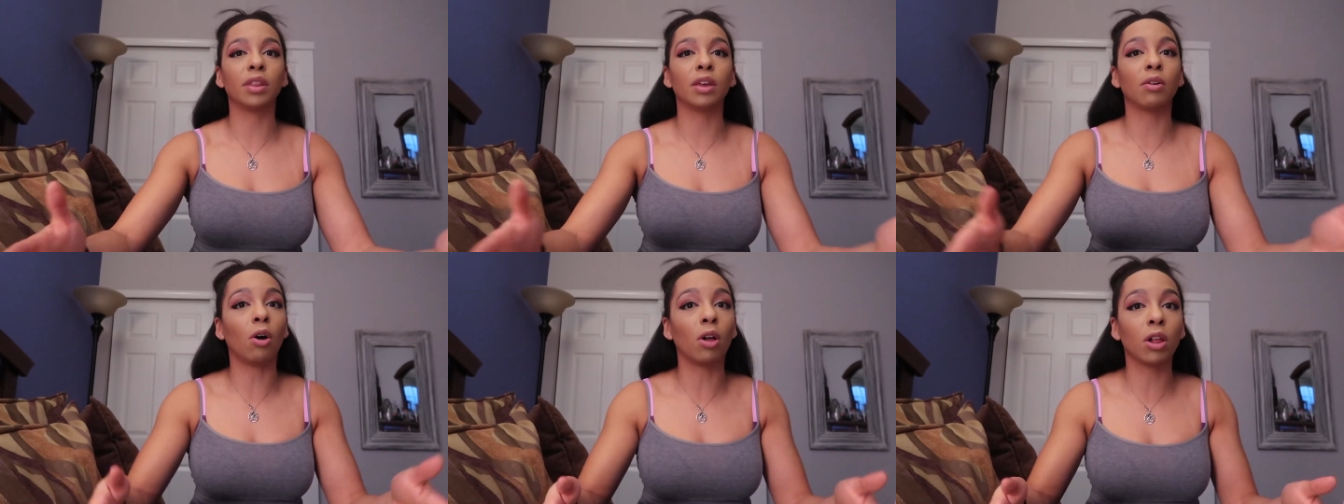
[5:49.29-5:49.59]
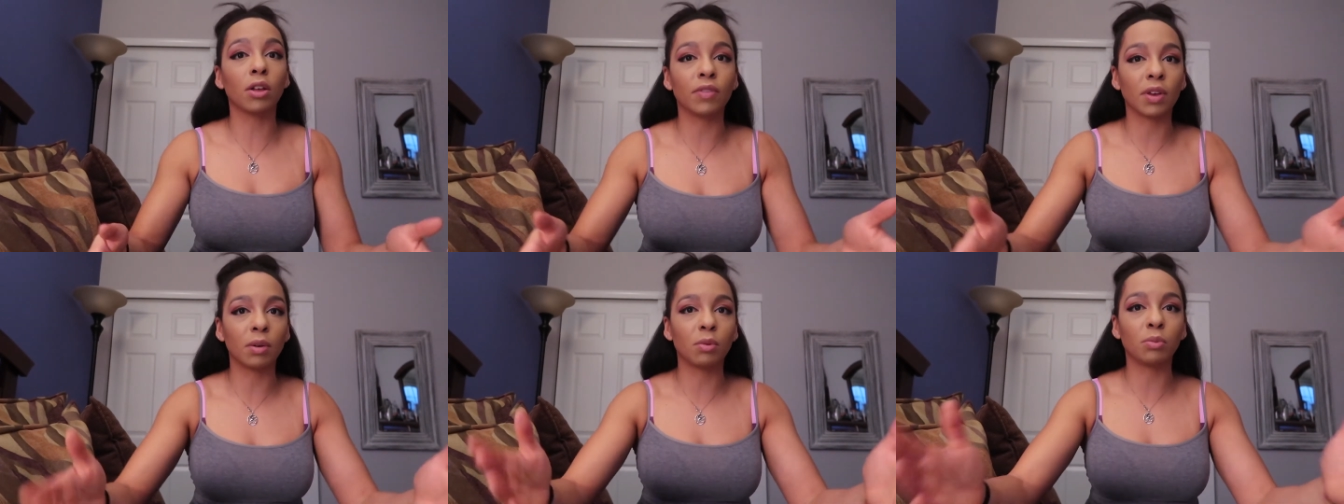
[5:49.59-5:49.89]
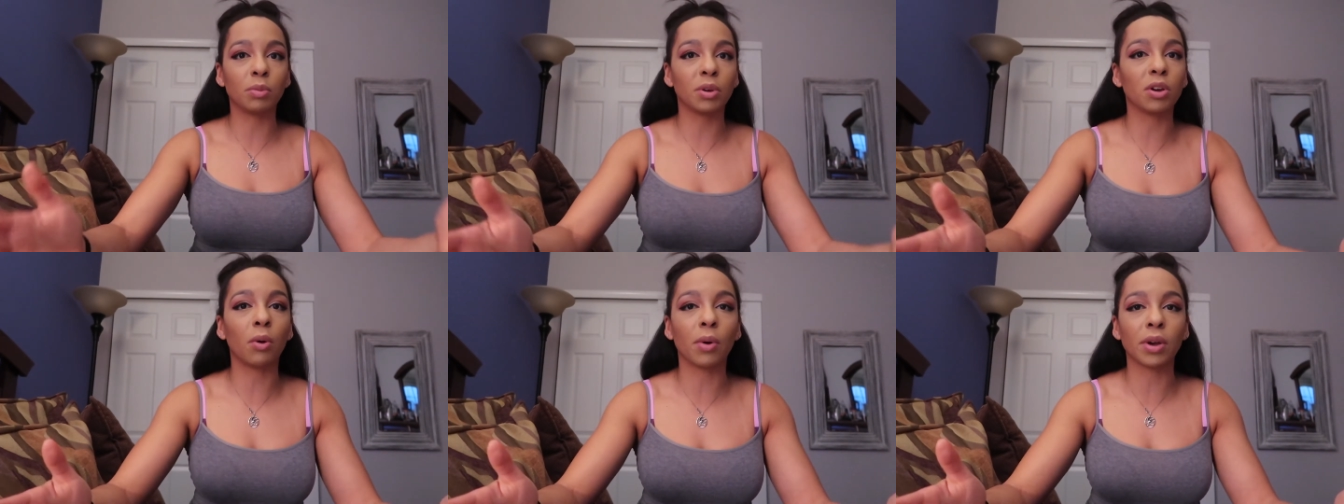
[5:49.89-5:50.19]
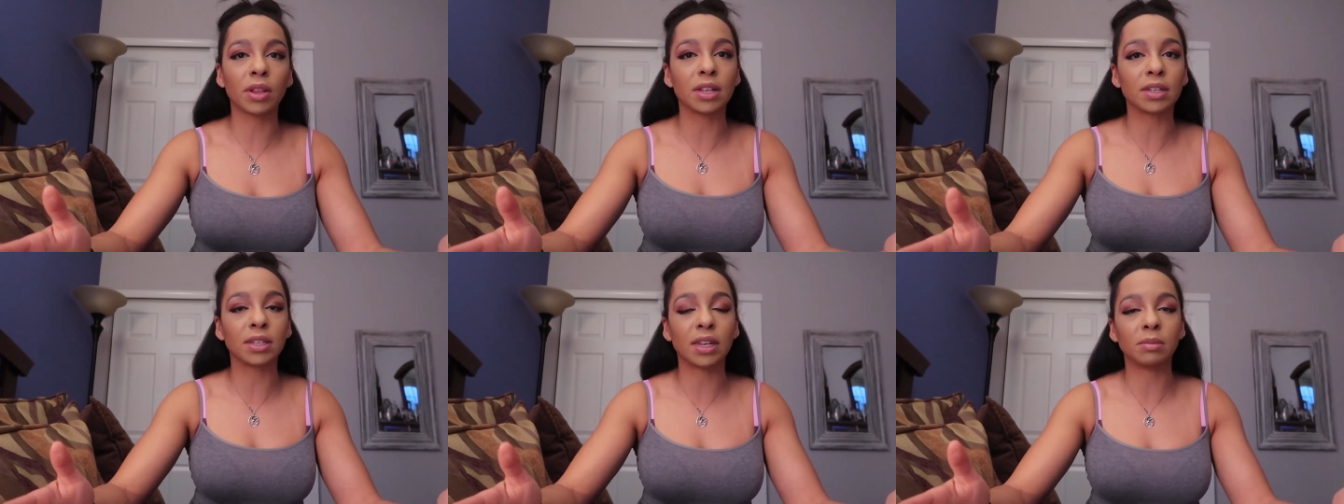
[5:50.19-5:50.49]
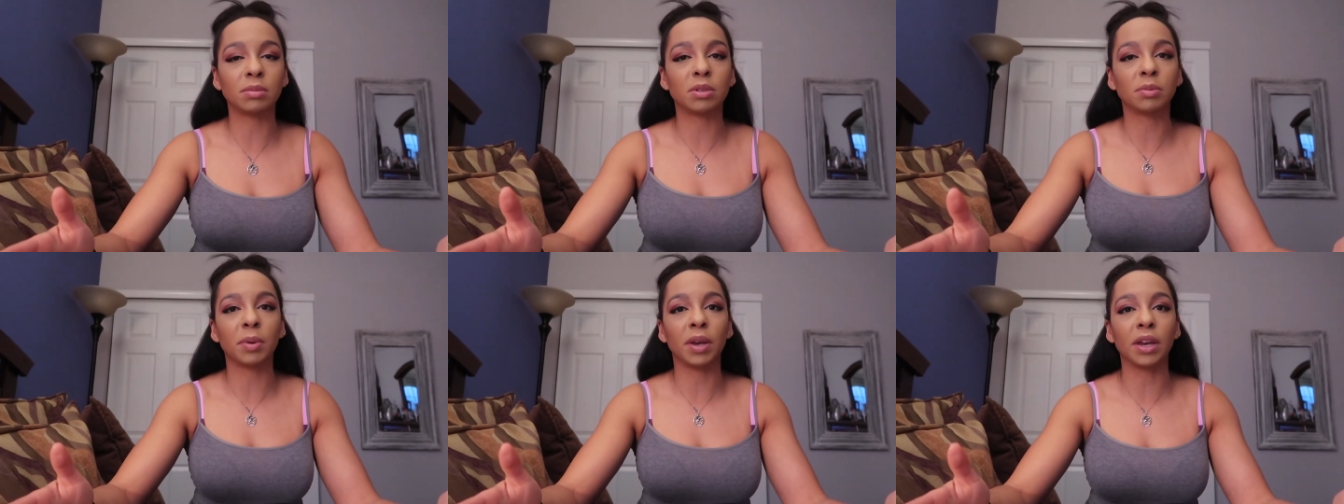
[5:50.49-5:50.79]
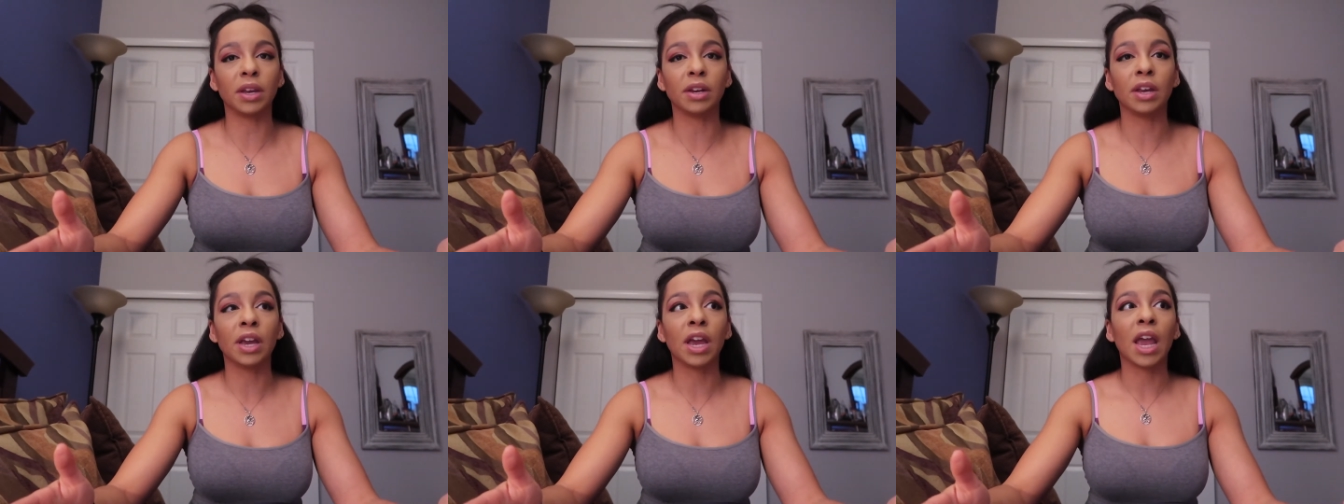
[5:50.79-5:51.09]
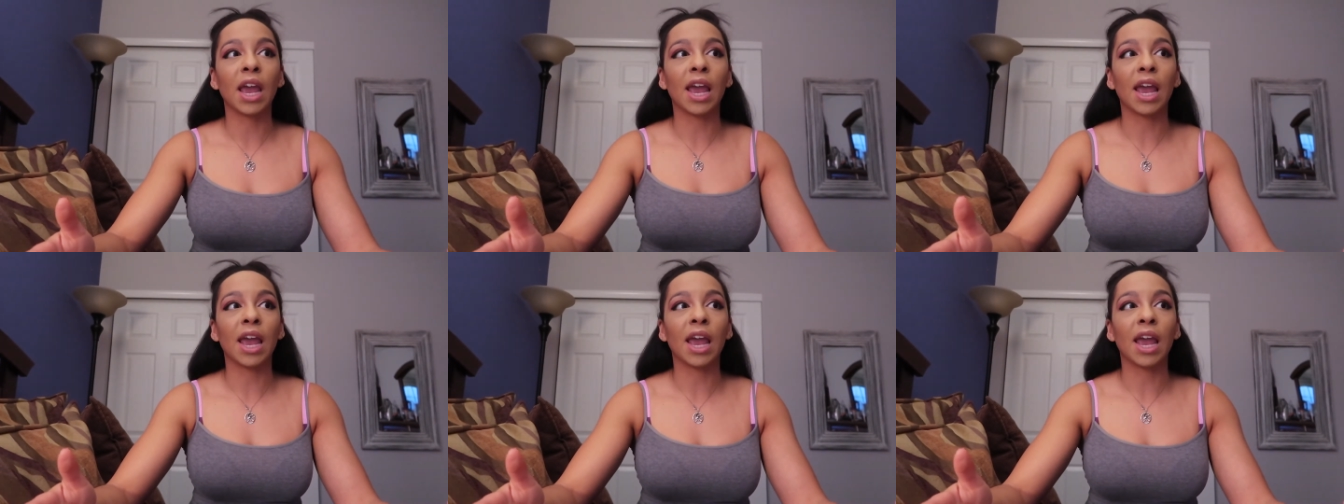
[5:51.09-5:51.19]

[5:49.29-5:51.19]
all of them will be going the same speed.